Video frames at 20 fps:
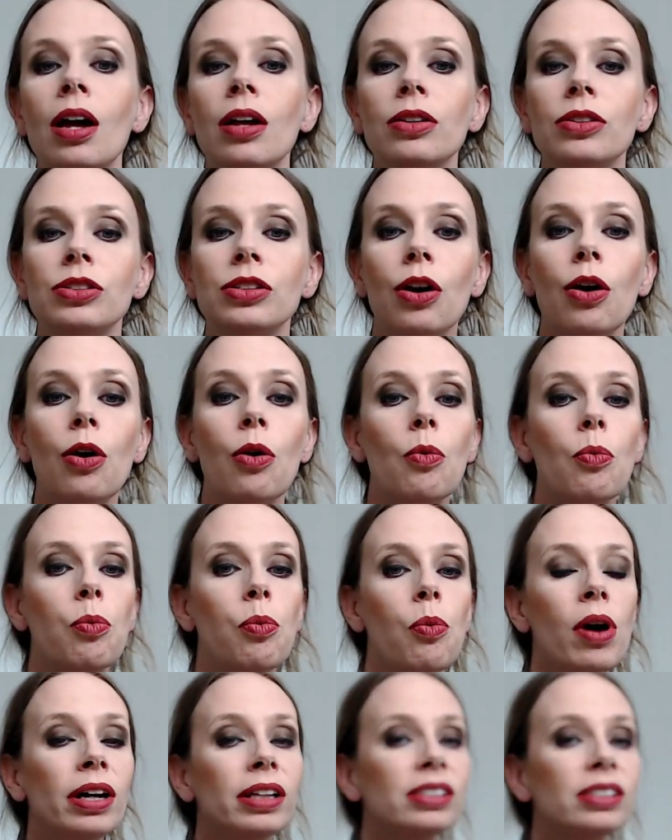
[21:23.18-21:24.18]
So
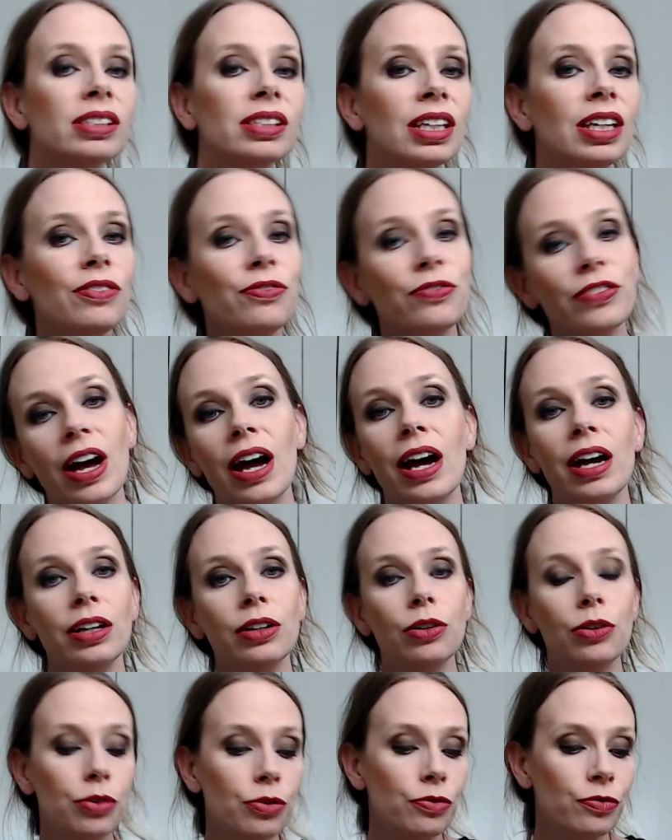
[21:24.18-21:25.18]
what's the
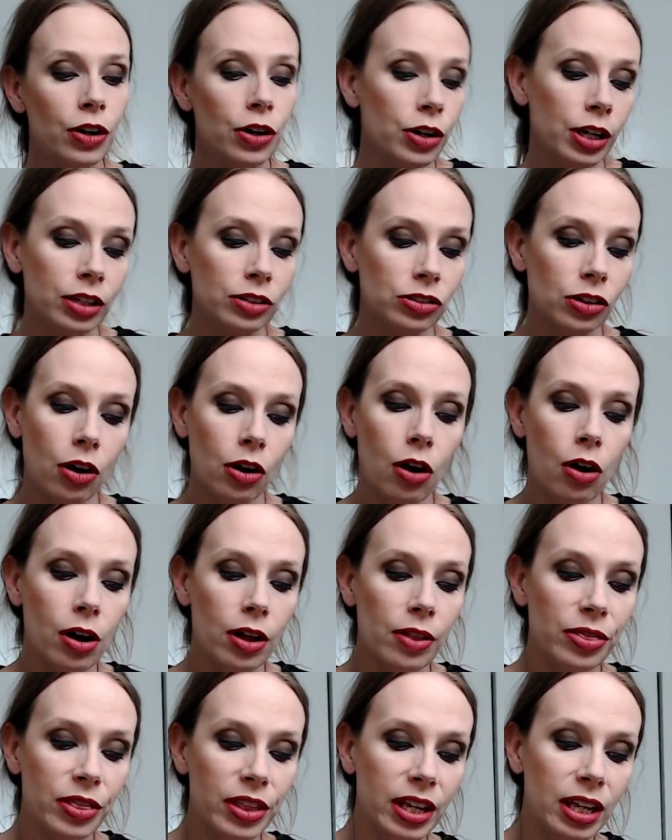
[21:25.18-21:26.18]
final verdict
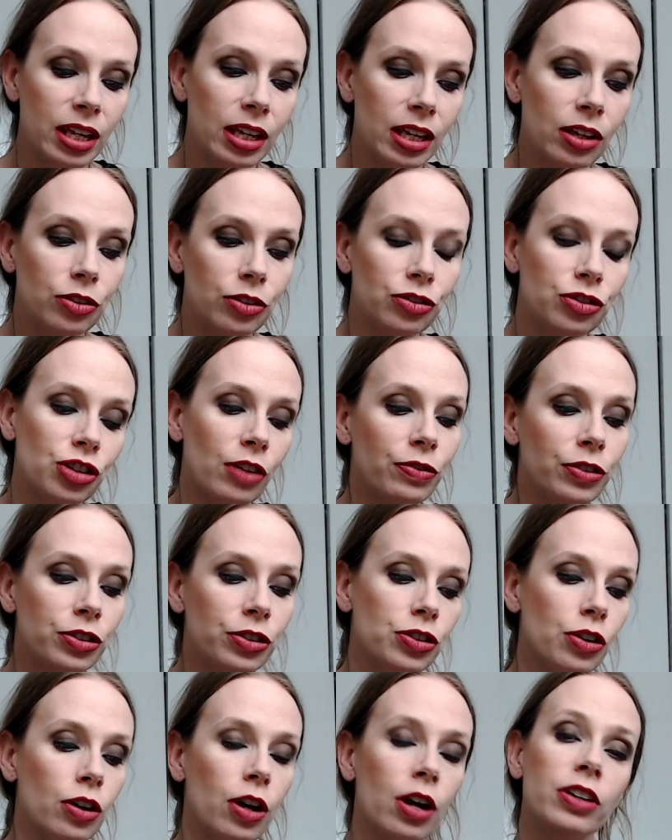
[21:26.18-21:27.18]
on the Jeffree
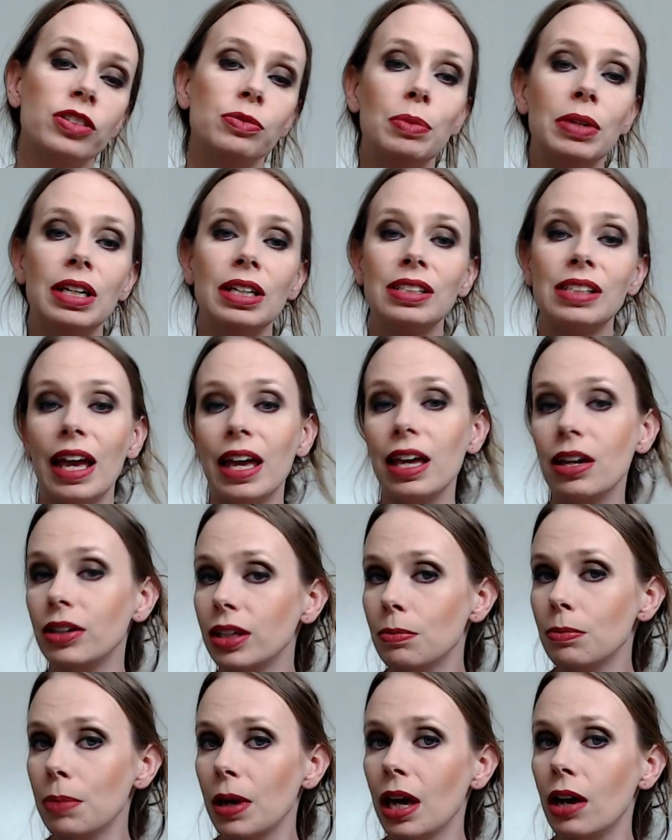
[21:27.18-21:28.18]
Star Cosmetics
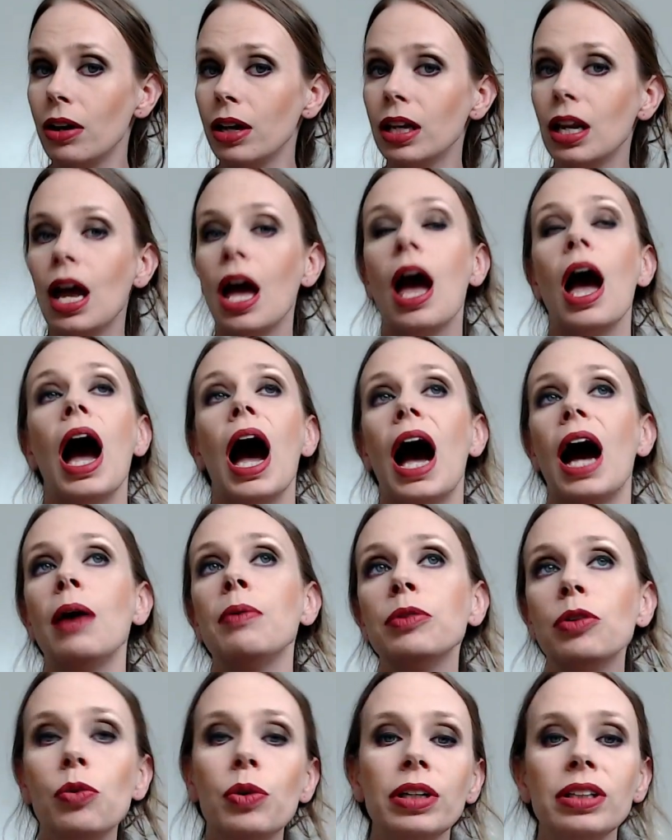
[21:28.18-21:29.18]
Alien Palette?
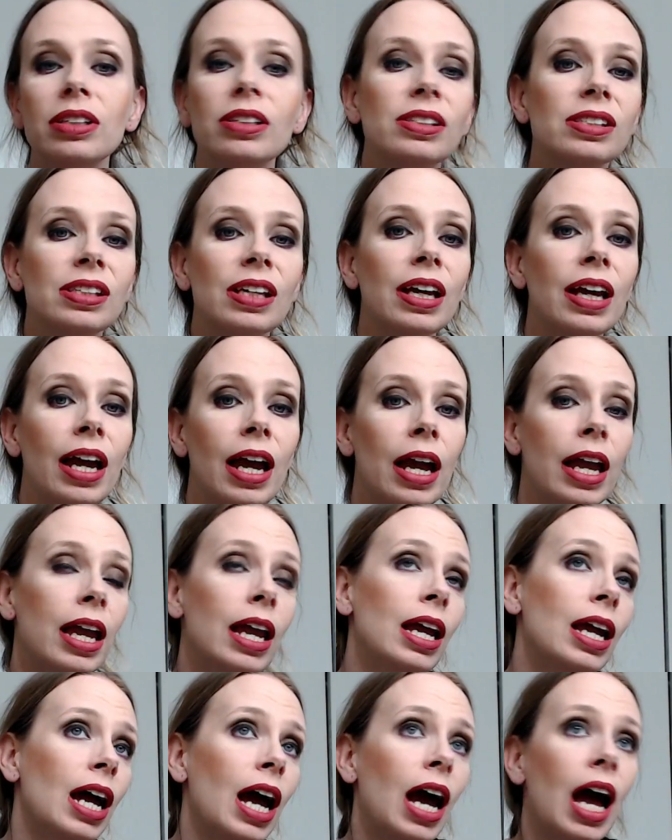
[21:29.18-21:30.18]
I'm going to
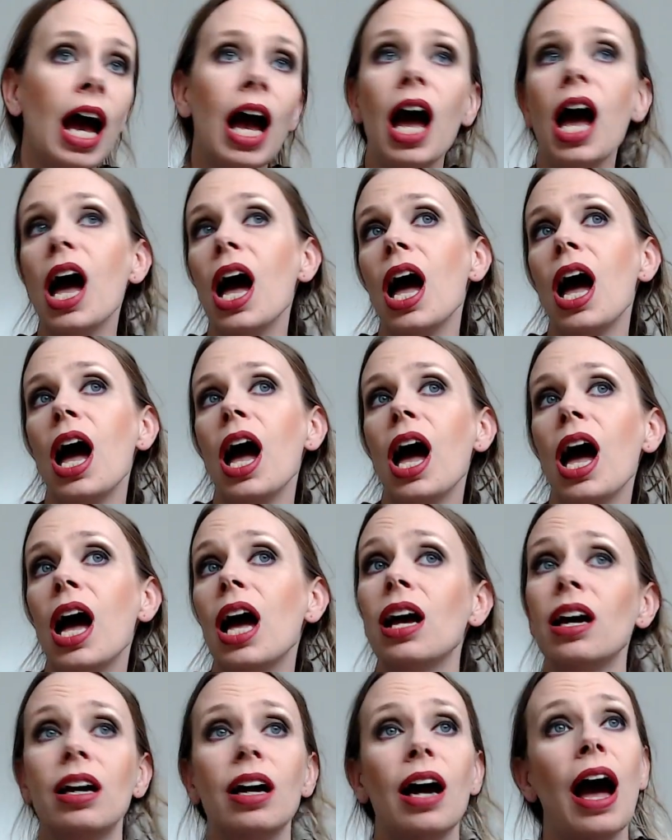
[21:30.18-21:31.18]
say,
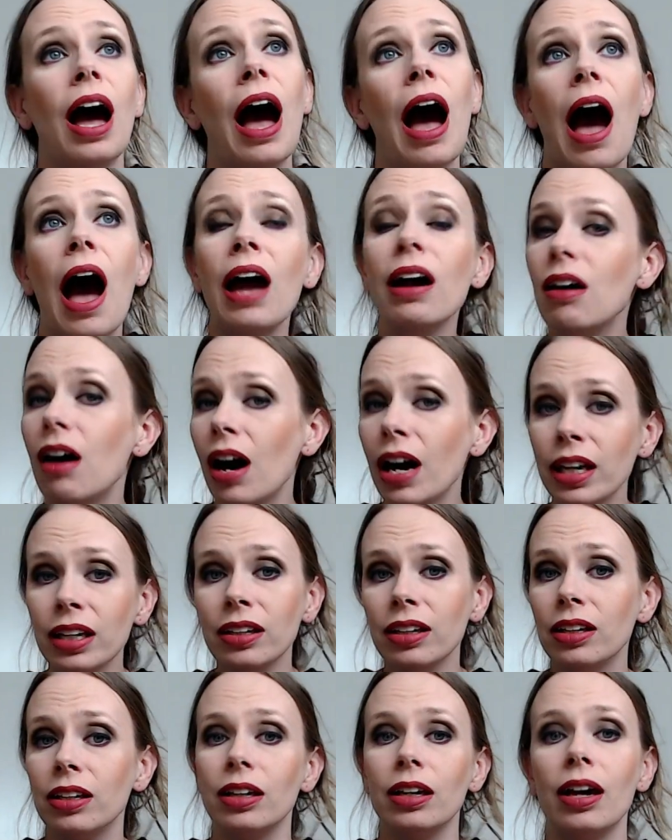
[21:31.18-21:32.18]
I
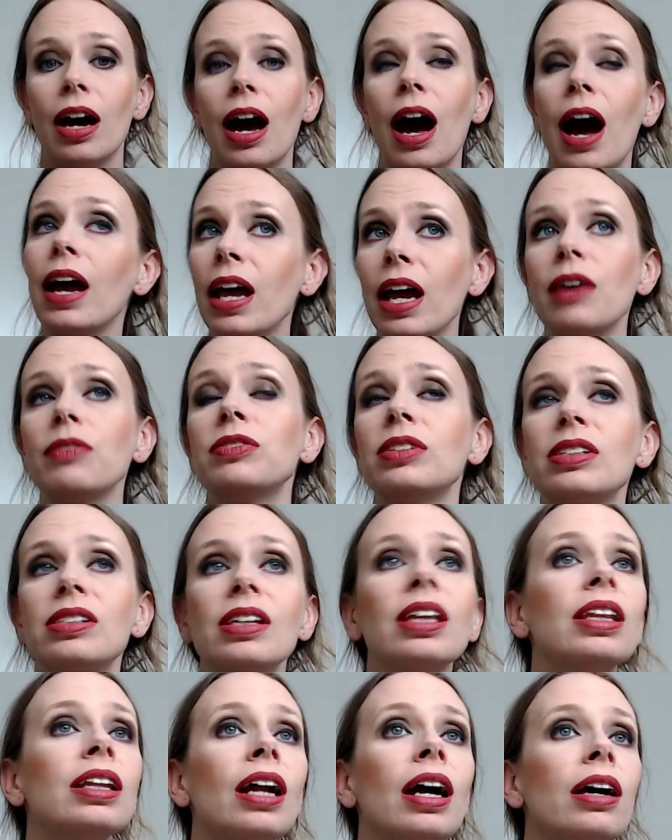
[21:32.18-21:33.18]
like it. I have to
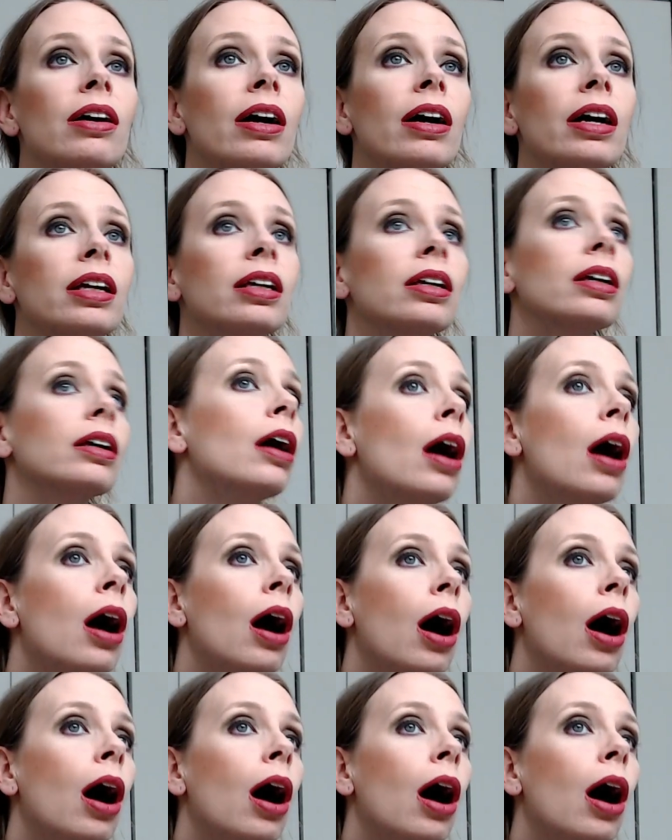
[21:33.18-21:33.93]
say that I like it.